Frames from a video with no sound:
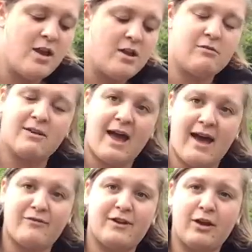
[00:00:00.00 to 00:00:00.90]
You can
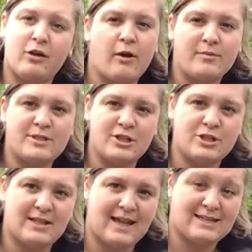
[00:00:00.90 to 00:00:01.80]
have a little
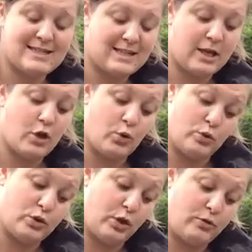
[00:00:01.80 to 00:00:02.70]
competition then to see who
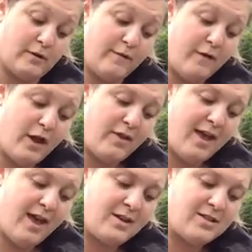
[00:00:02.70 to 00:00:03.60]
goes the
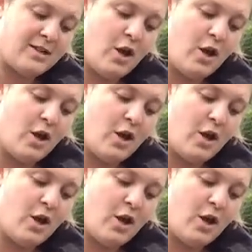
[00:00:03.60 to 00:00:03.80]
furthest,